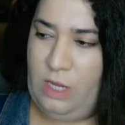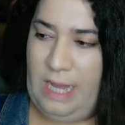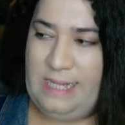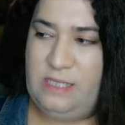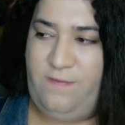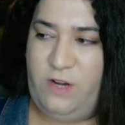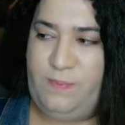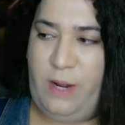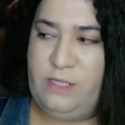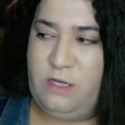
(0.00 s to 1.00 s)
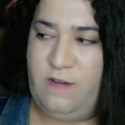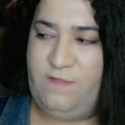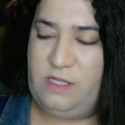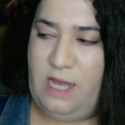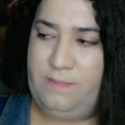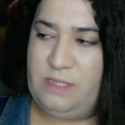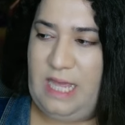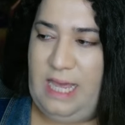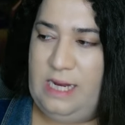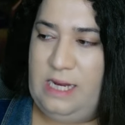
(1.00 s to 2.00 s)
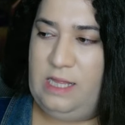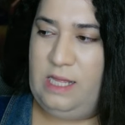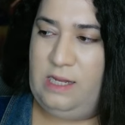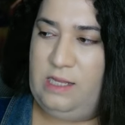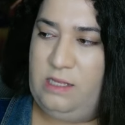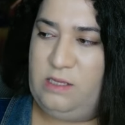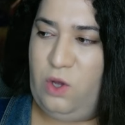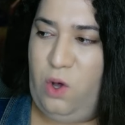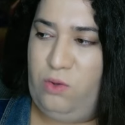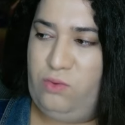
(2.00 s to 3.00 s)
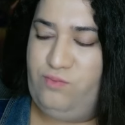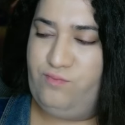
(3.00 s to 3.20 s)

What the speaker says: I guess the first part he took off the top skin and then the skull.